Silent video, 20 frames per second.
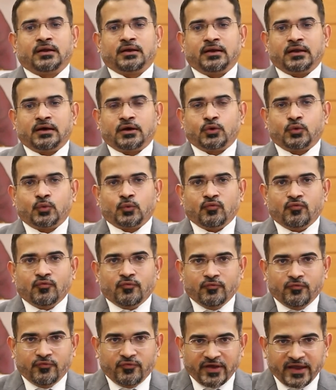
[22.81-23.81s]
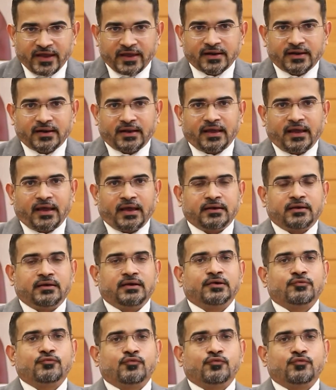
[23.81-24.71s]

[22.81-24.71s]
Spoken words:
Now, where and under